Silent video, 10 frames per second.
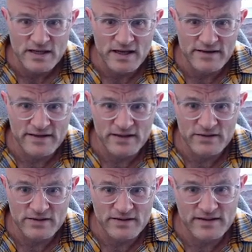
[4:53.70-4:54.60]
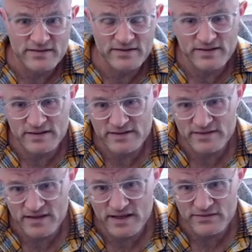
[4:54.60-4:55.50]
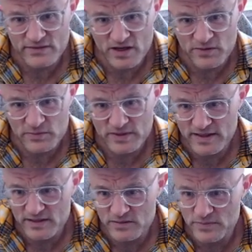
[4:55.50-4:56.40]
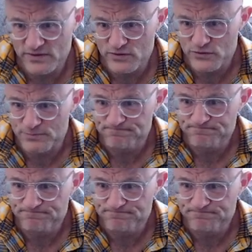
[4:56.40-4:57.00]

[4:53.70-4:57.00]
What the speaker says: And then this is at least kind of a complicated position.